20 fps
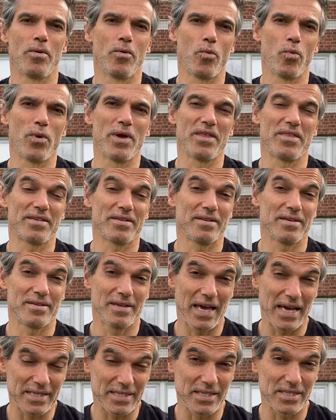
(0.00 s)
with
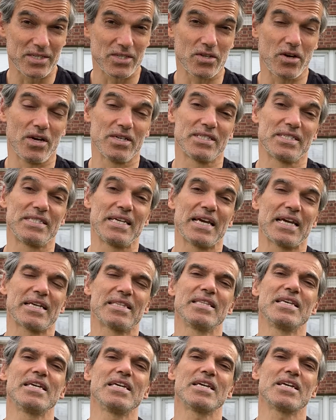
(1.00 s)
exercise
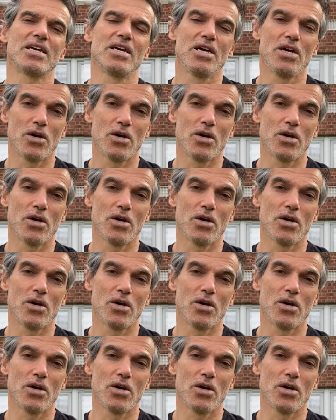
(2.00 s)
technique,